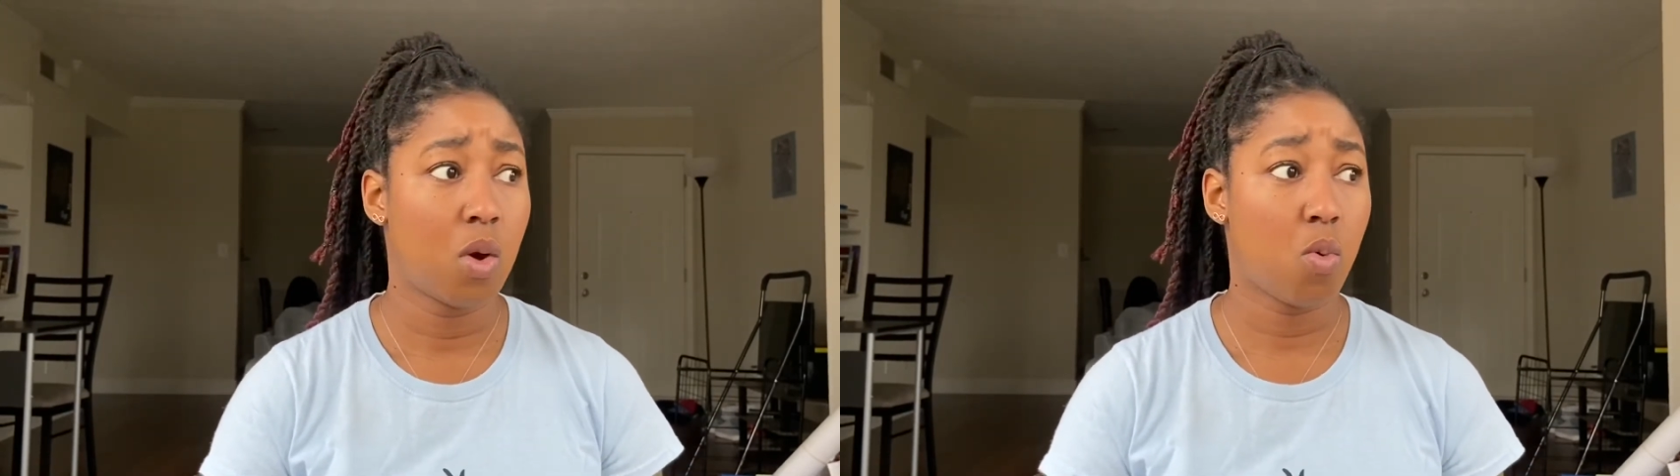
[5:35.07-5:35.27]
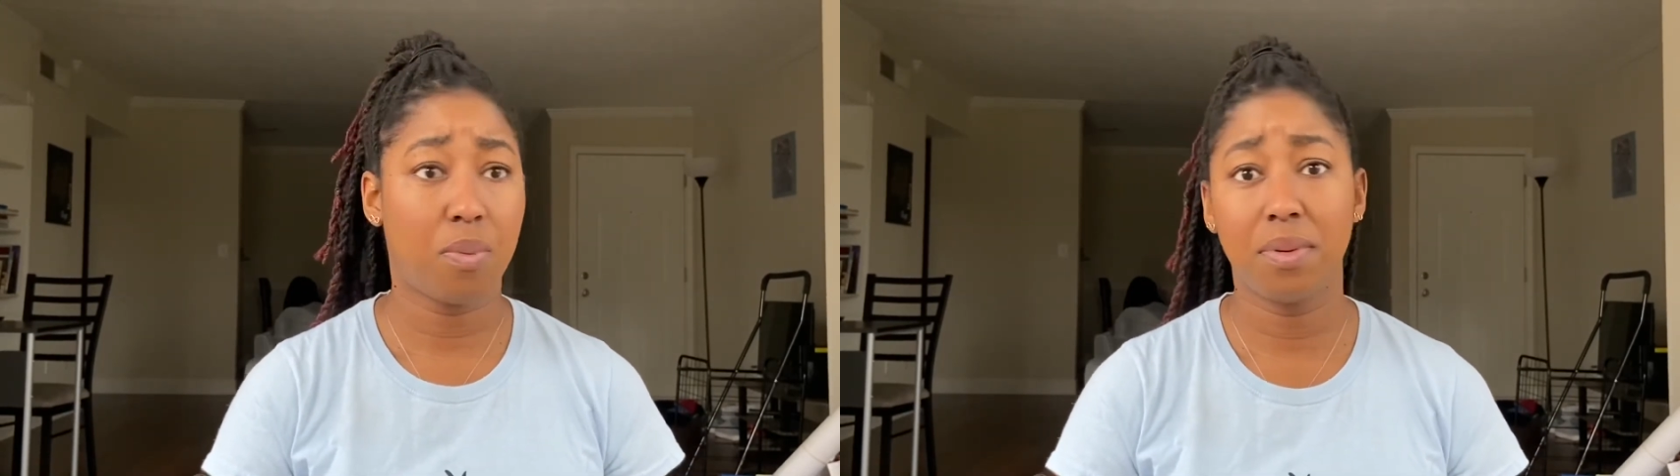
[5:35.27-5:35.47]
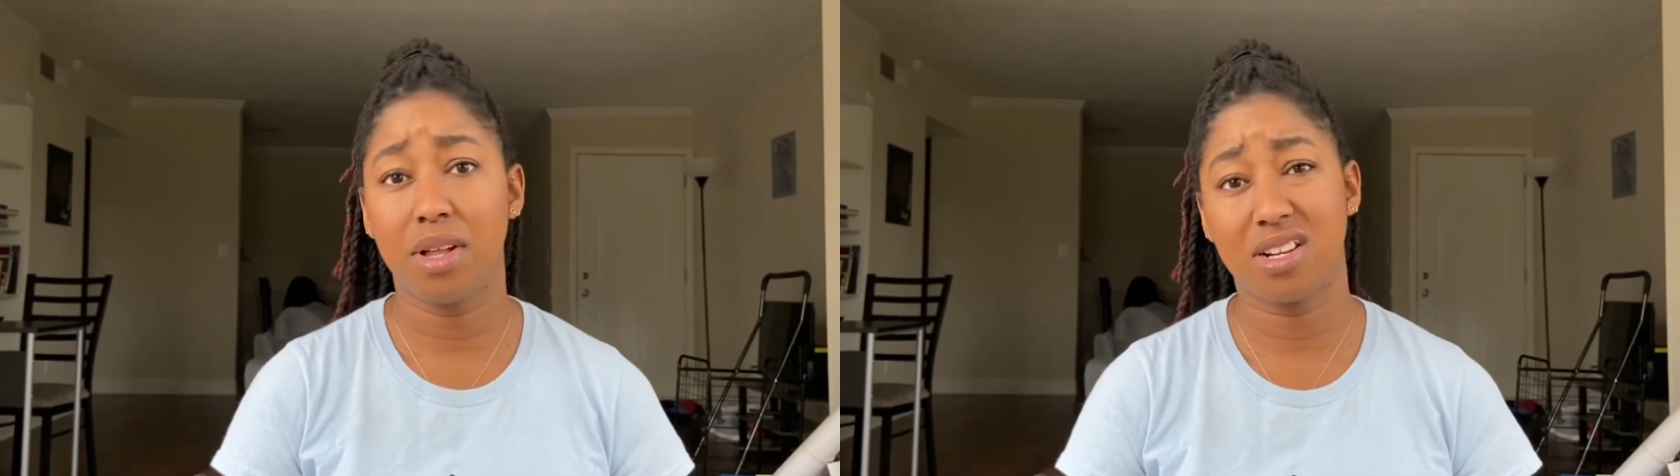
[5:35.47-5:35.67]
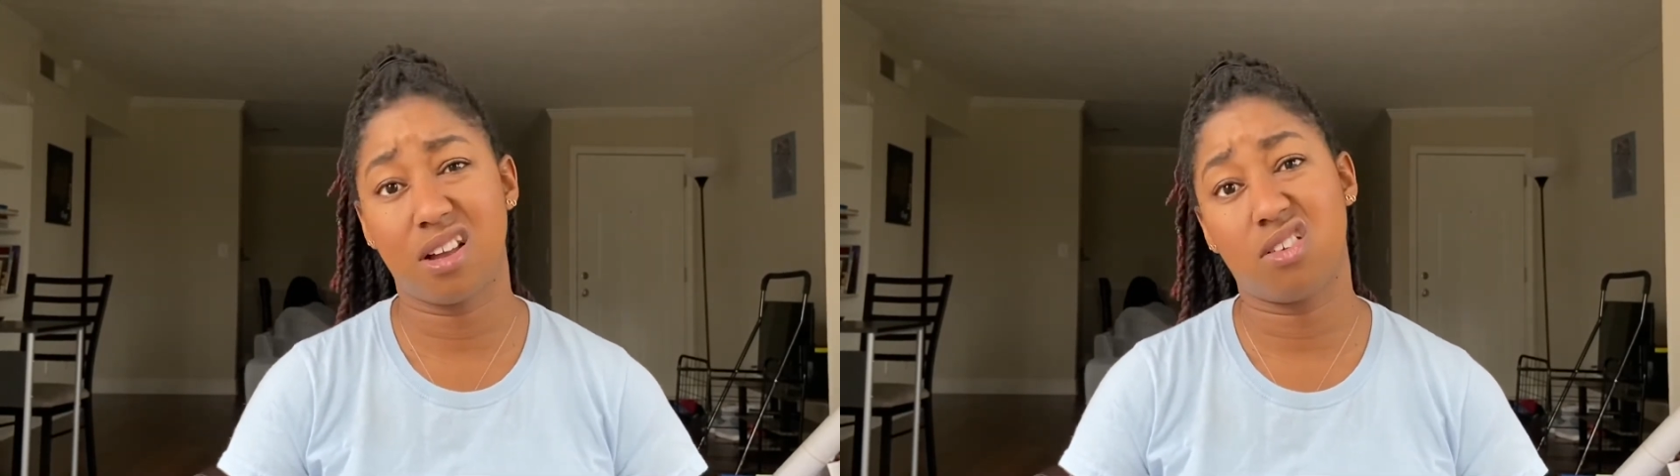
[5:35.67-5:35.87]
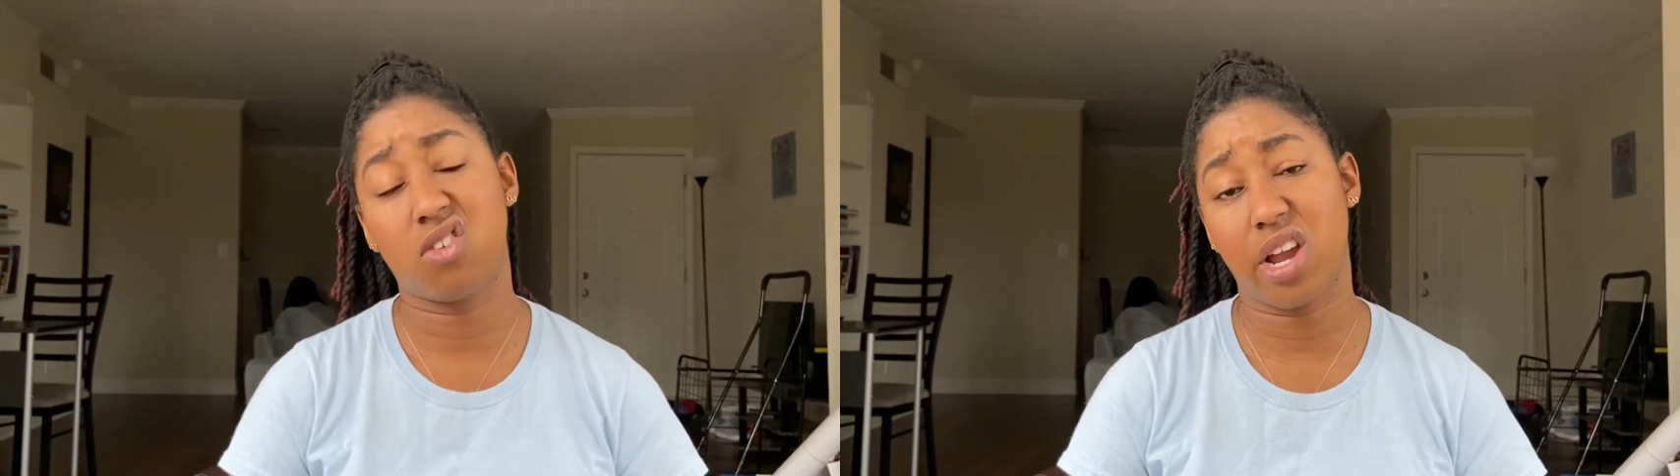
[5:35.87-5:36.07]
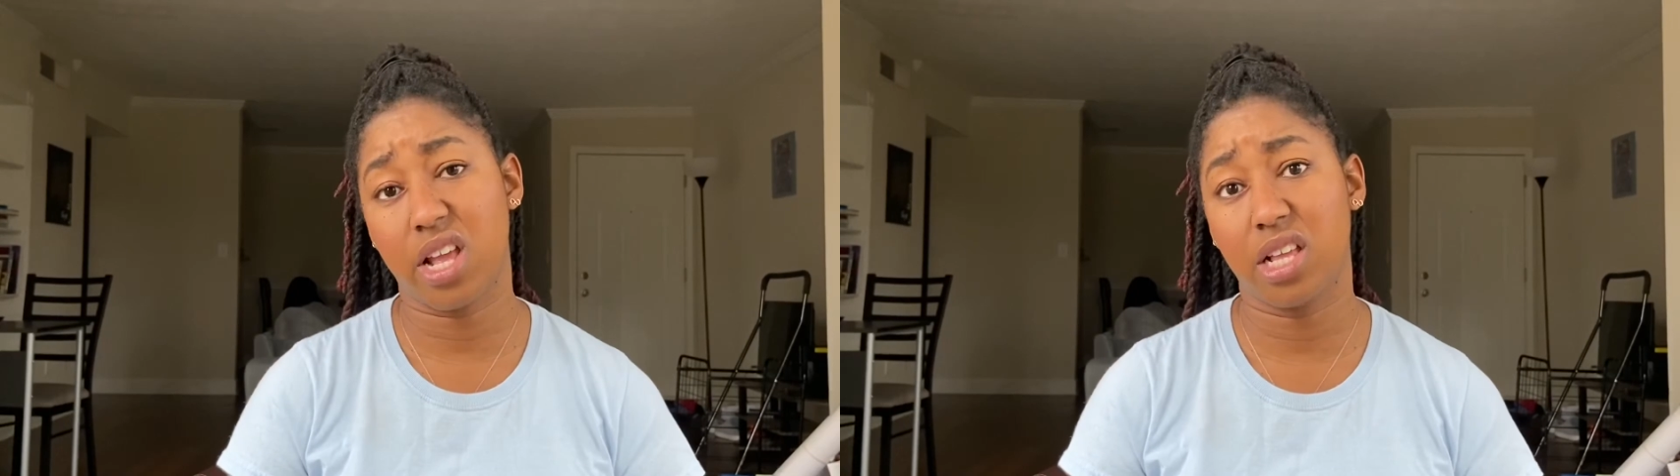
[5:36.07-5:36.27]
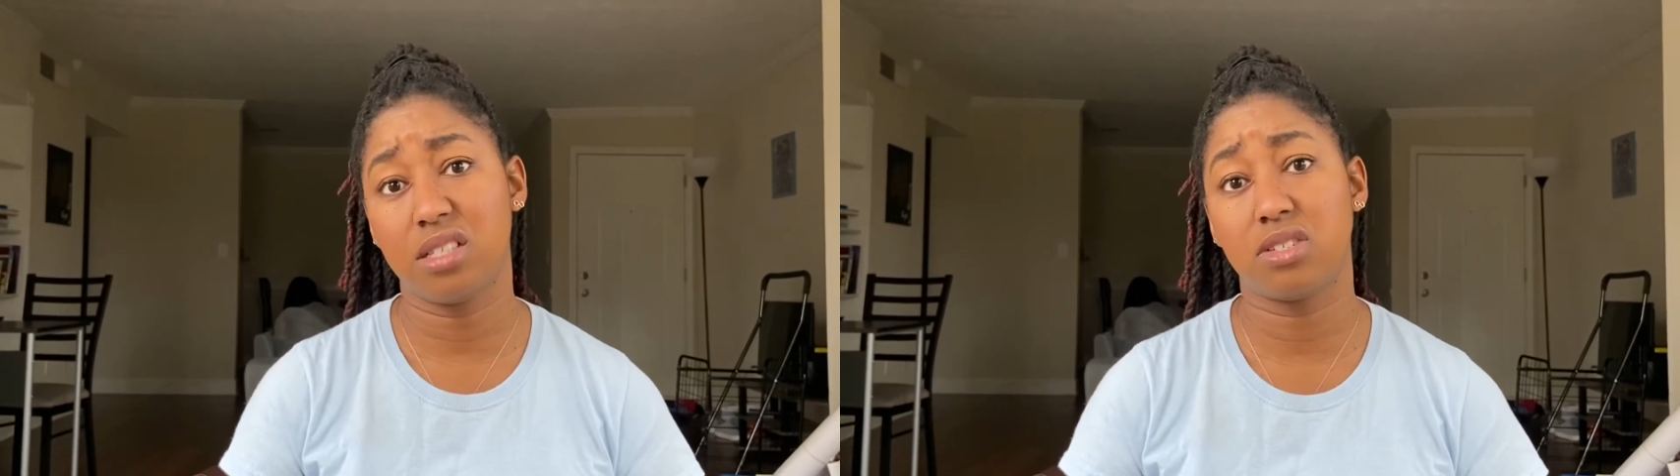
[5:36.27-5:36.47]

where people are not crying.